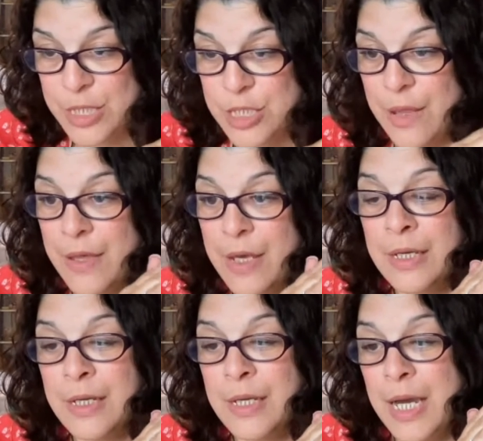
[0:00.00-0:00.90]
each
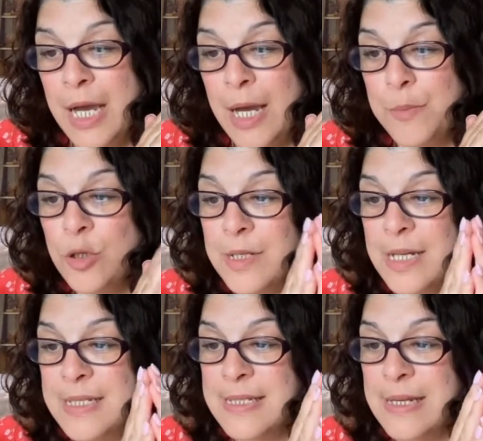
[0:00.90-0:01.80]
other, not
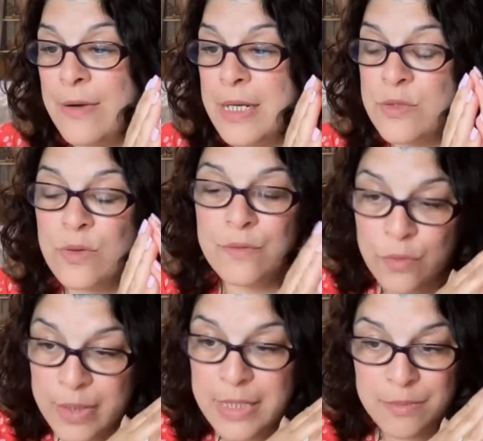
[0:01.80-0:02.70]
necessarily to
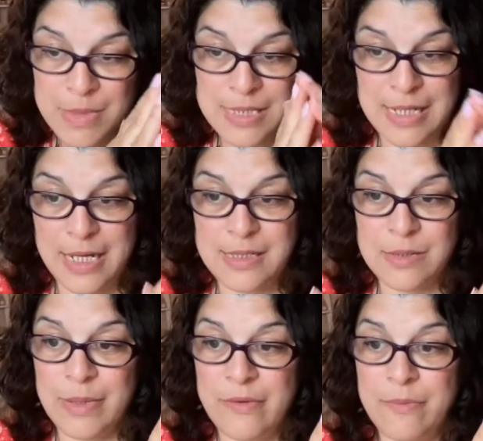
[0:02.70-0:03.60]
avoid the
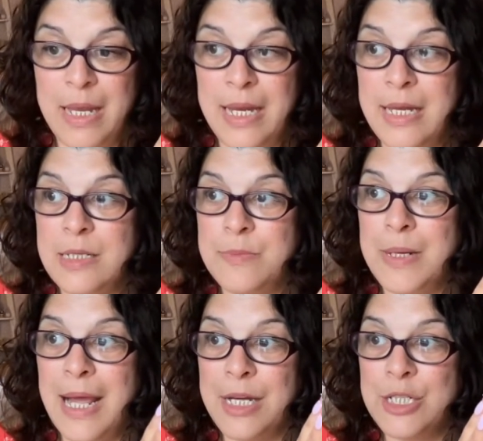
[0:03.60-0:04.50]
mistakes that we've made,
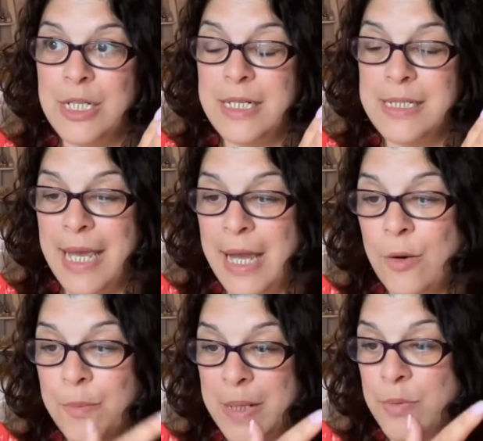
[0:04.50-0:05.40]
but actually to
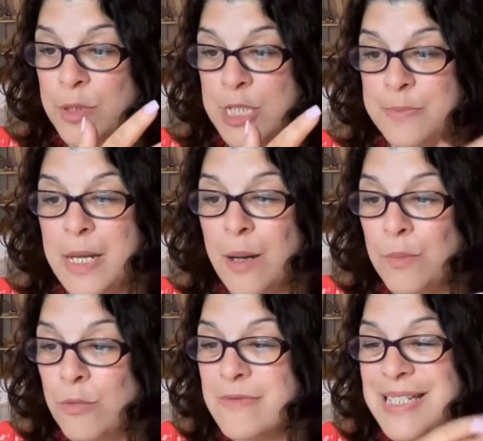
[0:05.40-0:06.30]
help people just
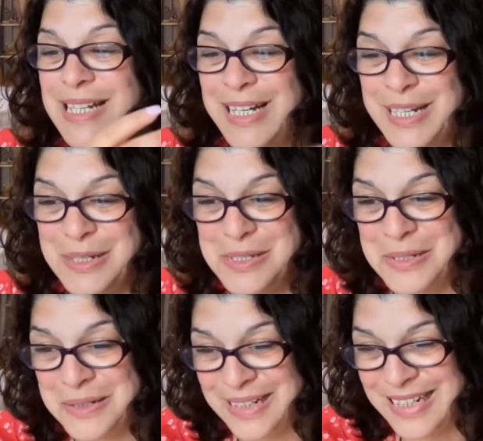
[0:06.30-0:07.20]
become more resilient.
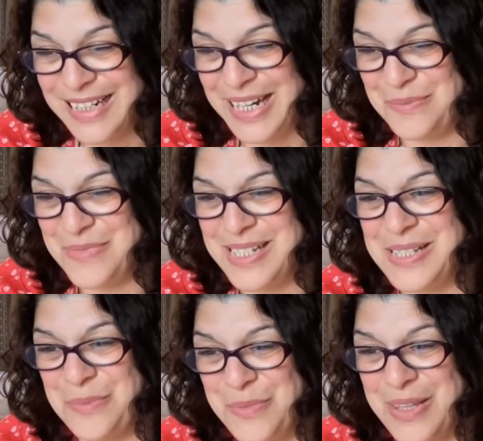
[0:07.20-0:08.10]
Yeah.
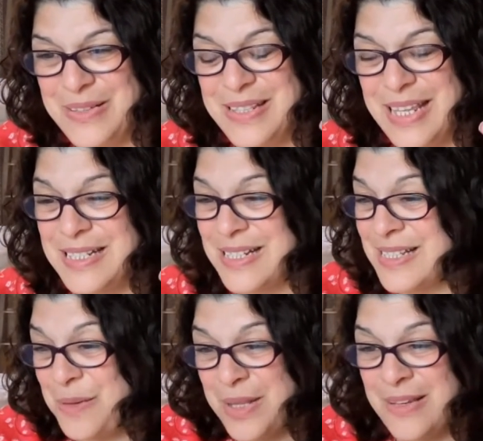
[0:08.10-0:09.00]
To some of those things,
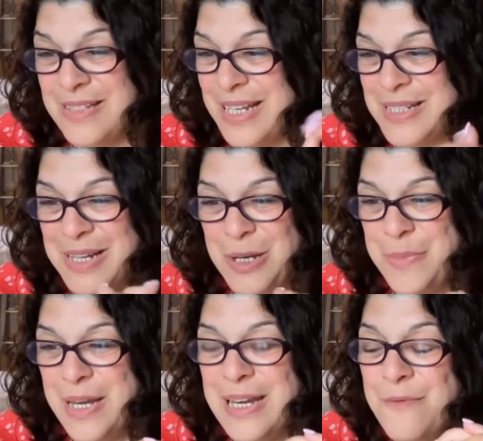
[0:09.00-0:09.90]
because some of those things are
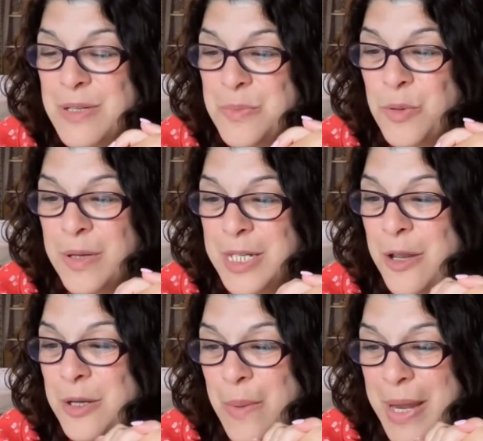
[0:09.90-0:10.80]
going to be inevitable, and
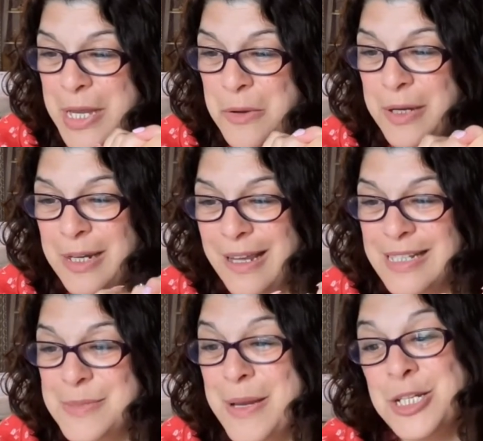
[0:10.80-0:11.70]
the only way you can
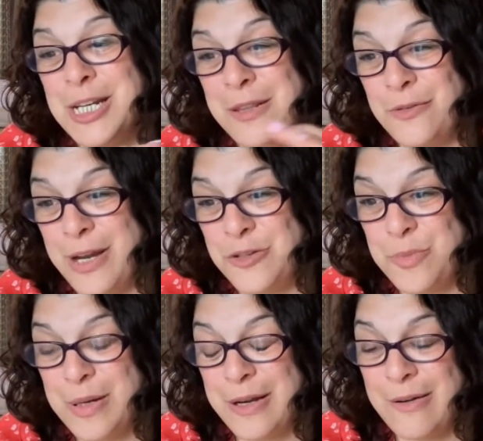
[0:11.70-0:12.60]
learn, especially through
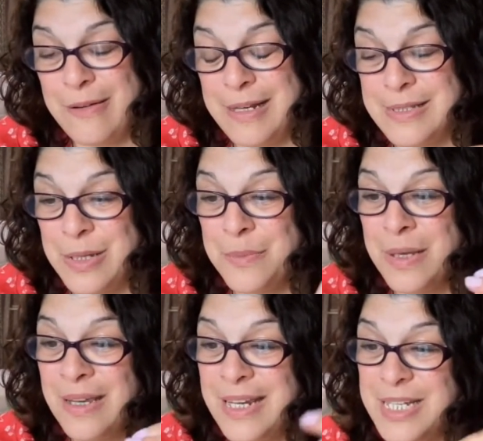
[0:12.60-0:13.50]

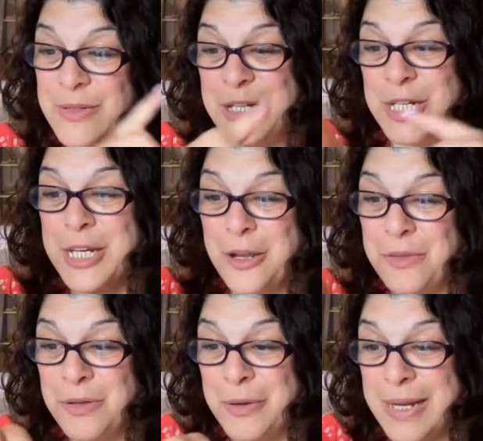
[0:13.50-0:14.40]
entrepreneurialism, is to actually
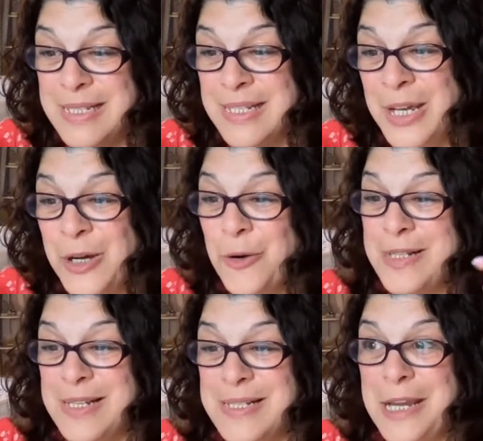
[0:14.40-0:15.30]
go through it,
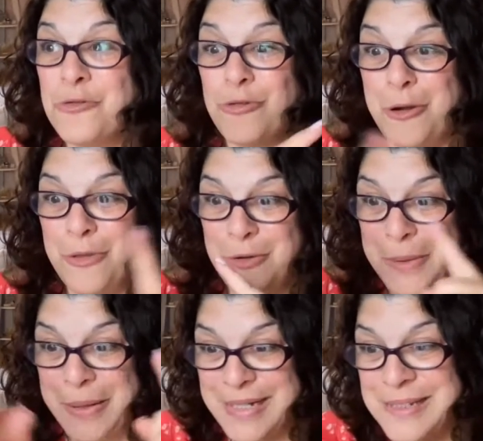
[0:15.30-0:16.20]
or as I say, grow
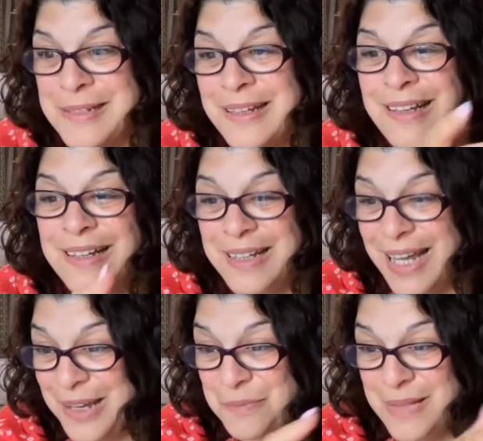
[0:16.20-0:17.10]
through it.
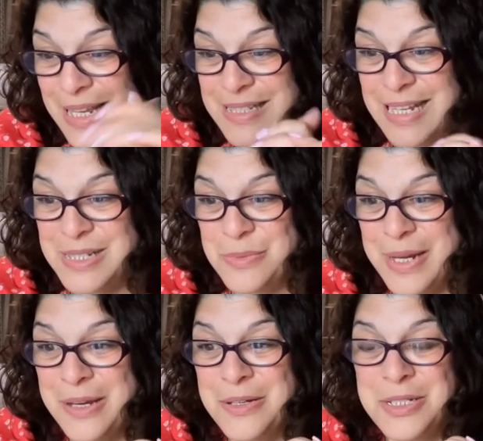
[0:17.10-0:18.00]
That's
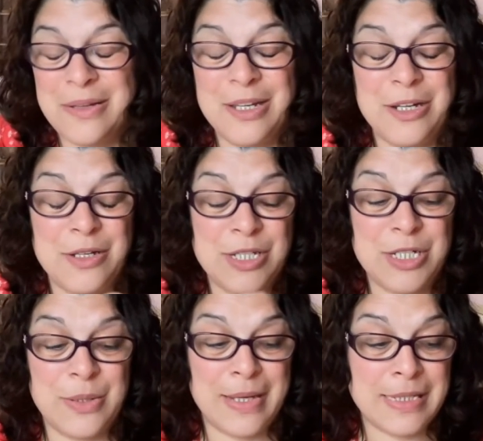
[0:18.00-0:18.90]
the way you can do, you know,
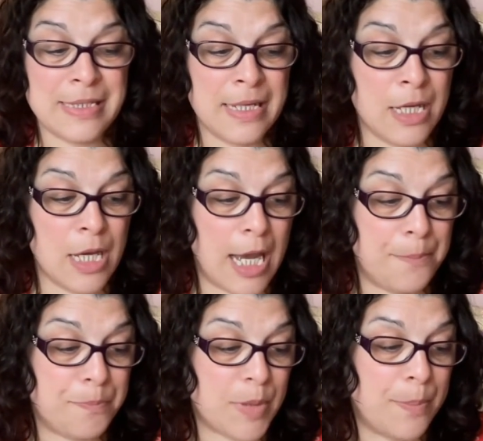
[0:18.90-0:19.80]
to do it.
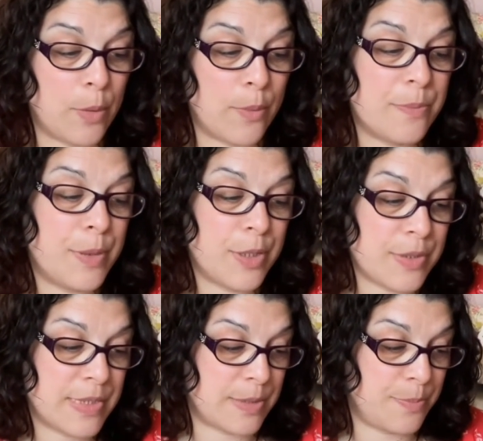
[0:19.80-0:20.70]
But with
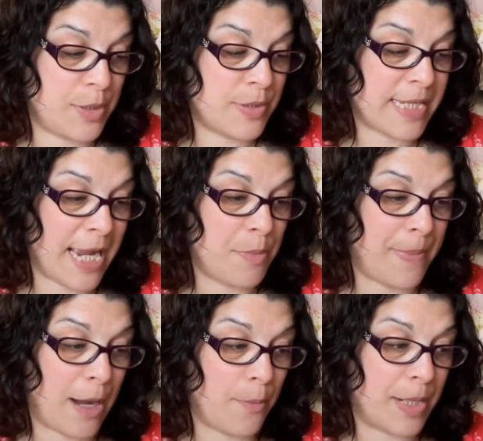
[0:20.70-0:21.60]
Boost
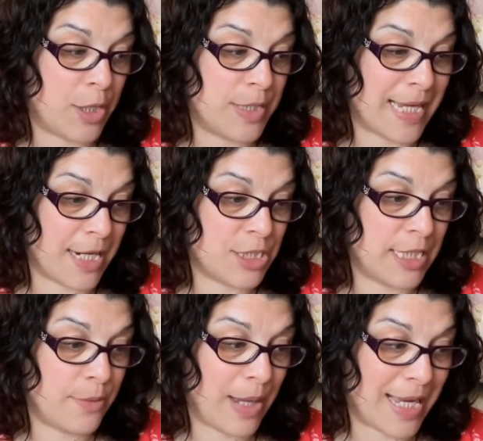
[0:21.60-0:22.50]
came about because
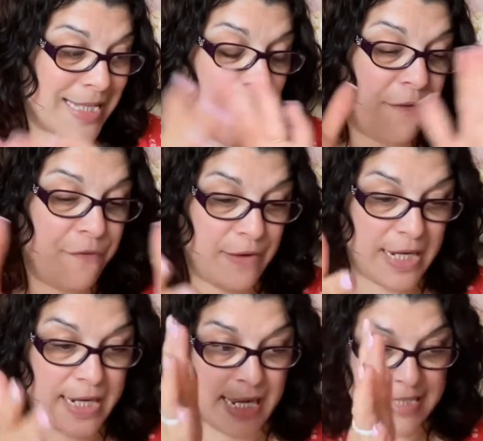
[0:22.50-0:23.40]
actually, as
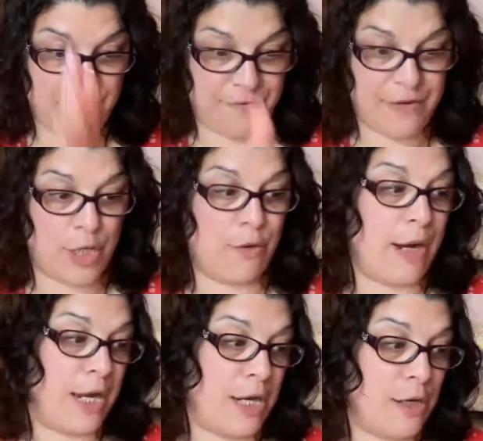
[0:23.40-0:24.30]
Effie on
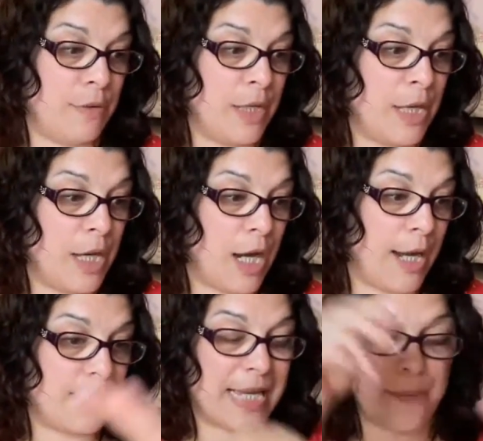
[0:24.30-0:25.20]
her own,
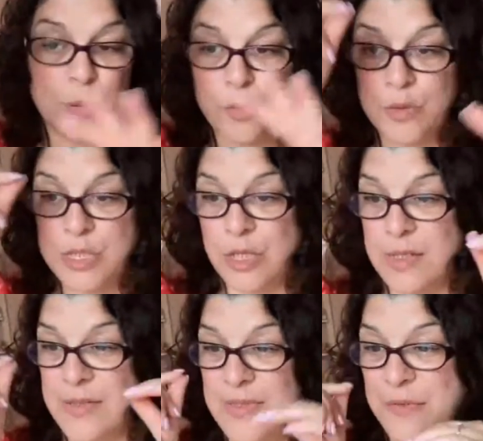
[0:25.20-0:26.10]
I was getting pulled into
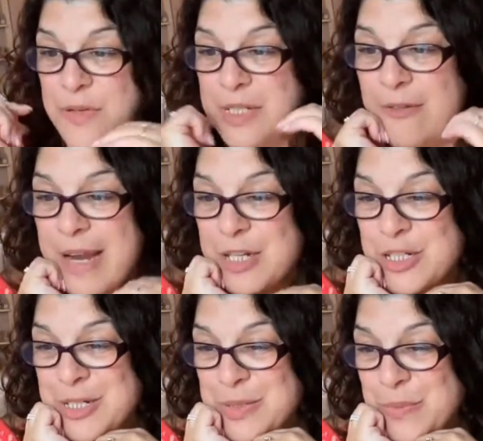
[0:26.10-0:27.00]
lots of different
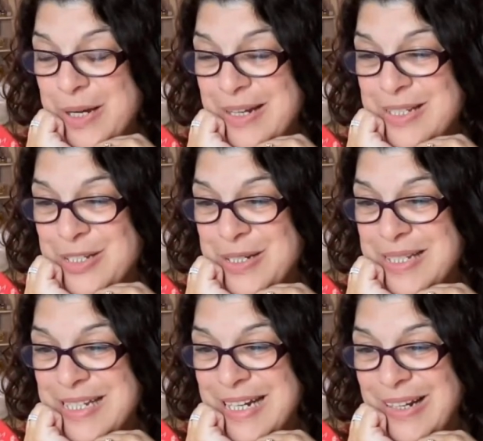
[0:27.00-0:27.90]
directions, and when I
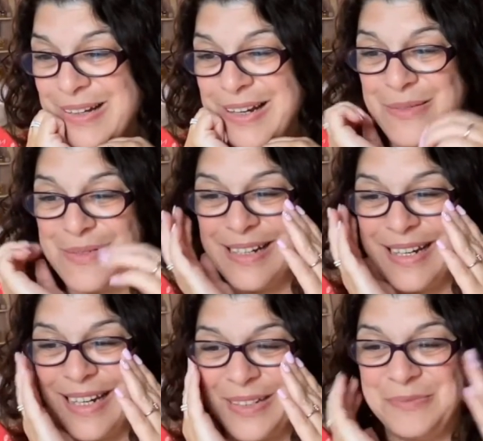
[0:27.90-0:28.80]
stood still, I was
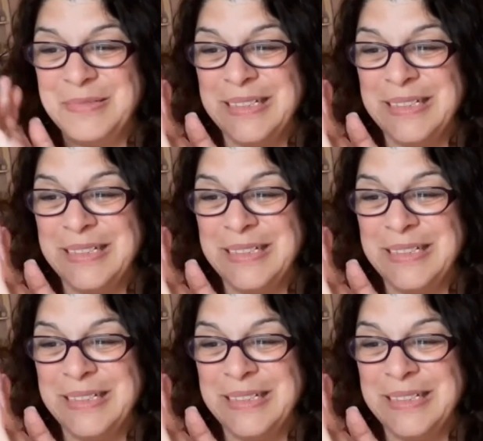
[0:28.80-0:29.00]
like,